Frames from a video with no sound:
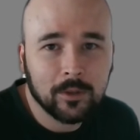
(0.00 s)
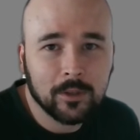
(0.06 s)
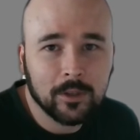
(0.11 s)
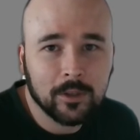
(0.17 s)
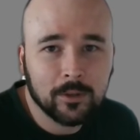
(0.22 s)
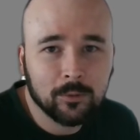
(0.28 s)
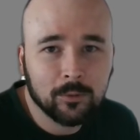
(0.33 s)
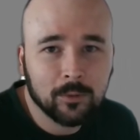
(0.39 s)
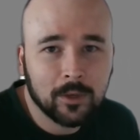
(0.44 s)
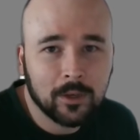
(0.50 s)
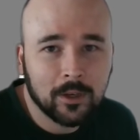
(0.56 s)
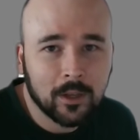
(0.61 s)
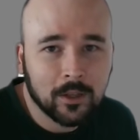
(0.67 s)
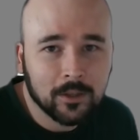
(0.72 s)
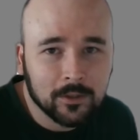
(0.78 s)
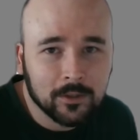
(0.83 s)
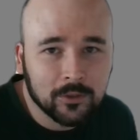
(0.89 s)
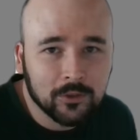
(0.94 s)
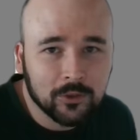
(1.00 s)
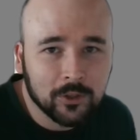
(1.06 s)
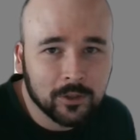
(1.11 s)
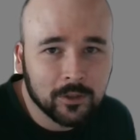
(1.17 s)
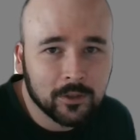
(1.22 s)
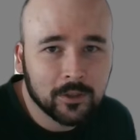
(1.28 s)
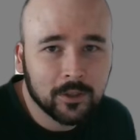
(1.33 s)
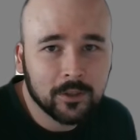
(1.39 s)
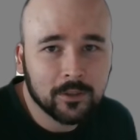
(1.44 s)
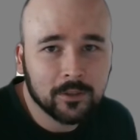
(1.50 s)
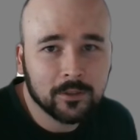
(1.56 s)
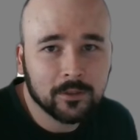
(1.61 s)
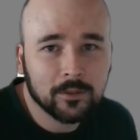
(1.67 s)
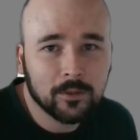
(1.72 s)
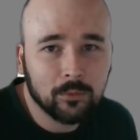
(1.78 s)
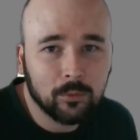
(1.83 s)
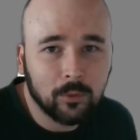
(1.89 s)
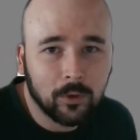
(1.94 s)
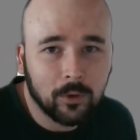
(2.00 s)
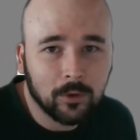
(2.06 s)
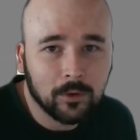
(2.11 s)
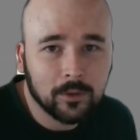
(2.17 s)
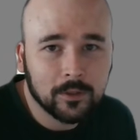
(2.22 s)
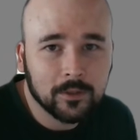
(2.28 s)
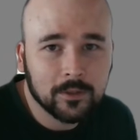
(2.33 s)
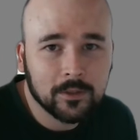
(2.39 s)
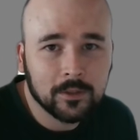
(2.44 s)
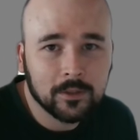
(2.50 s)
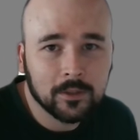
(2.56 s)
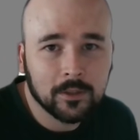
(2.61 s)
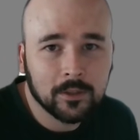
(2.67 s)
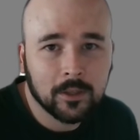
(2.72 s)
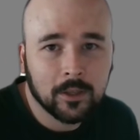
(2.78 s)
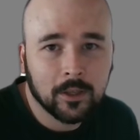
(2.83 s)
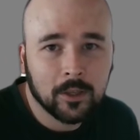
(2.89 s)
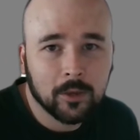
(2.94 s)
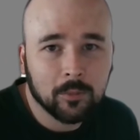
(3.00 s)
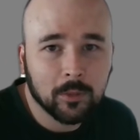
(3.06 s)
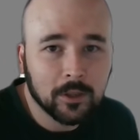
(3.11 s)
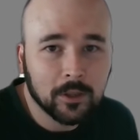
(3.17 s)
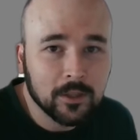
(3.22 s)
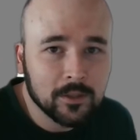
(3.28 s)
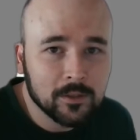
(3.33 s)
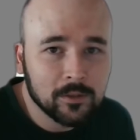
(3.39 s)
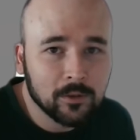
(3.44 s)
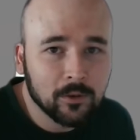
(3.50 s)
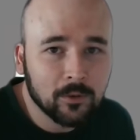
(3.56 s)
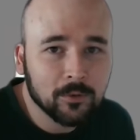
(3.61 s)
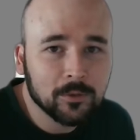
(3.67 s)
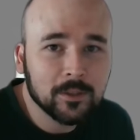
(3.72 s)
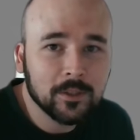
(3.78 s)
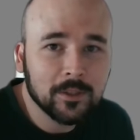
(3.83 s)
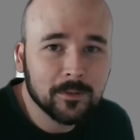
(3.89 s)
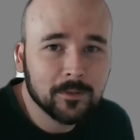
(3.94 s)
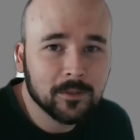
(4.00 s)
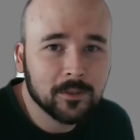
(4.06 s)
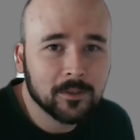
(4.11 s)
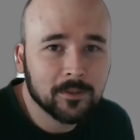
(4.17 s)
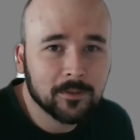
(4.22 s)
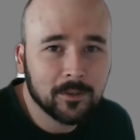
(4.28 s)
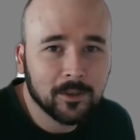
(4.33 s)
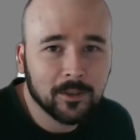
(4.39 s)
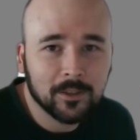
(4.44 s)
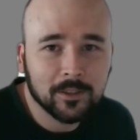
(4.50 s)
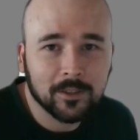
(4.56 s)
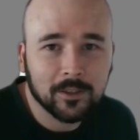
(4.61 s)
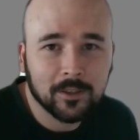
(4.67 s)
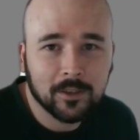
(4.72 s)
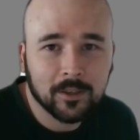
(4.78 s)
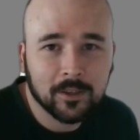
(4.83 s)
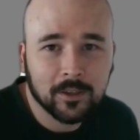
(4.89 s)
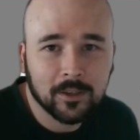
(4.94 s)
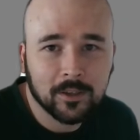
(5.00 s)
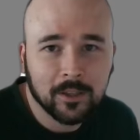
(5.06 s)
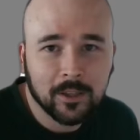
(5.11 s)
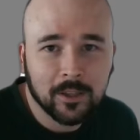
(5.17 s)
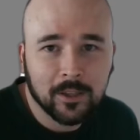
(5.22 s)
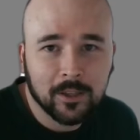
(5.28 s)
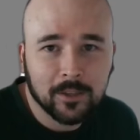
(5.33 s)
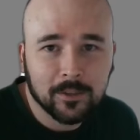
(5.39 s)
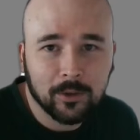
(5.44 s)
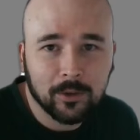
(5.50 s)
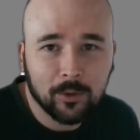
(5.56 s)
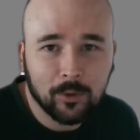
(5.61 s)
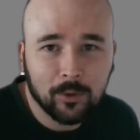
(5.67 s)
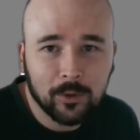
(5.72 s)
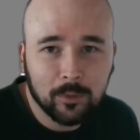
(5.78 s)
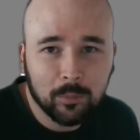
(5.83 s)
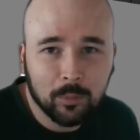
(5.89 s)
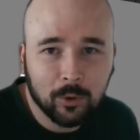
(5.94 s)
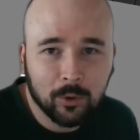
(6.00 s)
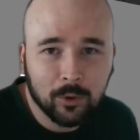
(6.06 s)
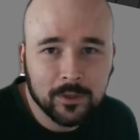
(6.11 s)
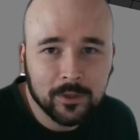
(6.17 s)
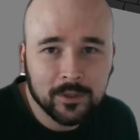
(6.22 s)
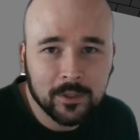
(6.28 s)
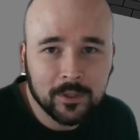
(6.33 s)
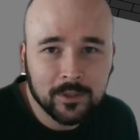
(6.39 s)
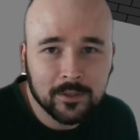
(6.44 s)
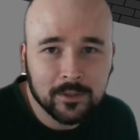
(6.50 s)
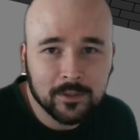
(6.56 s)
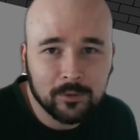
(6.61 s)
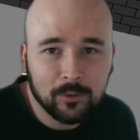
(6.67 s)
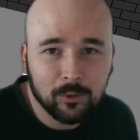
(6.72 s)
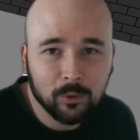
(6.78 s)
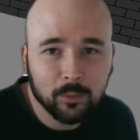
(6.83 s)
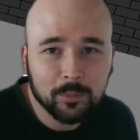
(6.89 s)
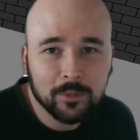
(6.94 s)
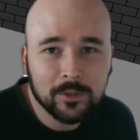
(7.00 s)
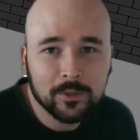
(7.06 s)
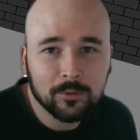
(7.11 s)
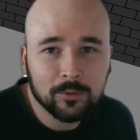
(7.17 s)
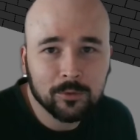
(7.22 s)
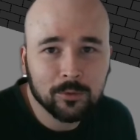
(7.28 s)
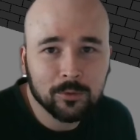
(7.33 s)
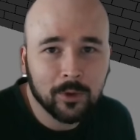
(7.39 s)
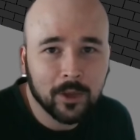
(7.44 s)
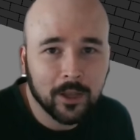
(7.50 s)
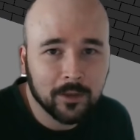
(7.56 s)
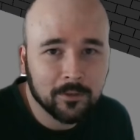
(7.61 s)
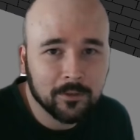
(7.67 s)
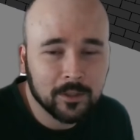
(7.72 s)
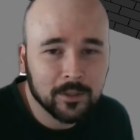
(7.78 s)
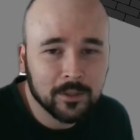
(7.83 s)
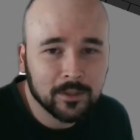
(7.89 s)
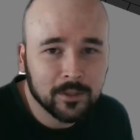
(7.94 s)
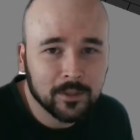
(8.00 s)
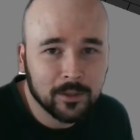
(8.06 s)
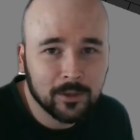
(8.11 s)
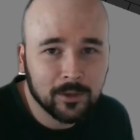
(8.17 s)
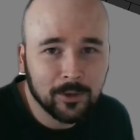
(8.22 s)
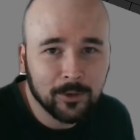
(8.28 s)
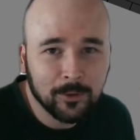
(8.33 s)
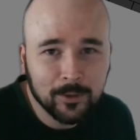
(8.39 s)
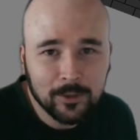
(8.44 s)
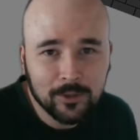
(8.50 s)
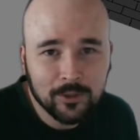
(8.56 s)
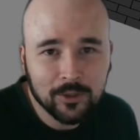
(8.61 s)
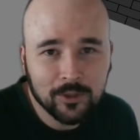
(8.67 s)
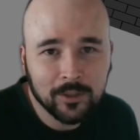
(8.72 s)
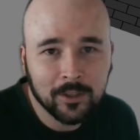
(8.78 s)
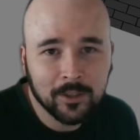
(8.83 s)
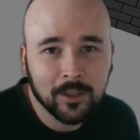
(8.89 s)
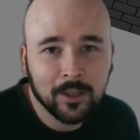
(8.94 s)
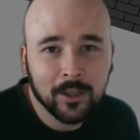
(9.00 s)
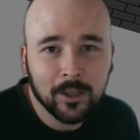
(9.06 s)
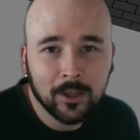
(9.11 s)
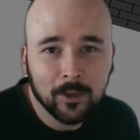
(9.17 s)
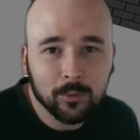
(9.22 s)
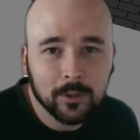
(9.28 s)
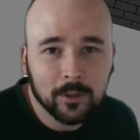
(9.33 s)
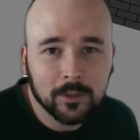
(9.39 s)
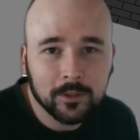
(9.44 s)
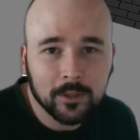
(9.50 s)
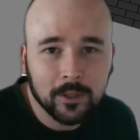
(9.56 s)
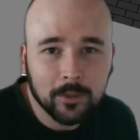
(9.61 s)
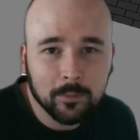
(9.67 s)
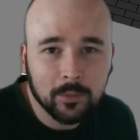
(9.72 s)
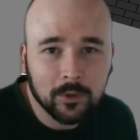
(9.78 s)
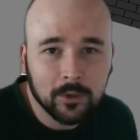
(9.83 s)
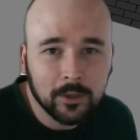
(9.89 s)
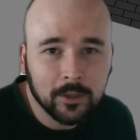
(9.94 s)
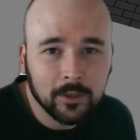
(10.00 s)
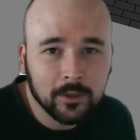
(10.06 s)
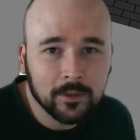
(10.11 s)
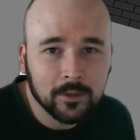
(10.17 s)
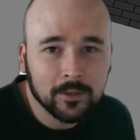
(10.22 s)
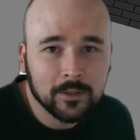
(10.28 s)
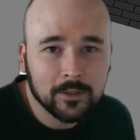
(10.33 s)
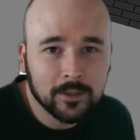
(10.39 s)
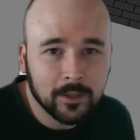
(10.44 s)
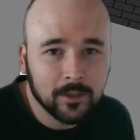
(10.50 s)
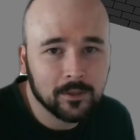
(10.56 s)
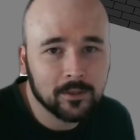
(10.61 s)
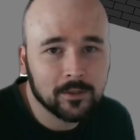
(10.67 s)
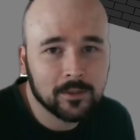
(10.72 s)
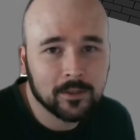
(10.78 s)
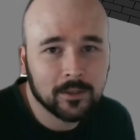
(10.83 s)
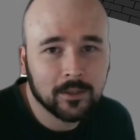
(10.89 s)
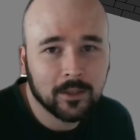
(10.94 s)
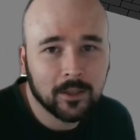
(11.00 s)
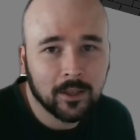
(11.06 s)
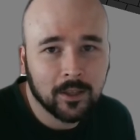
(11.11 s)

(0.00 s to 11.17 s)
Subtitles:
it will not generate the walls. But this goes even further. The whole process loops through every cell collision with neighboring cells.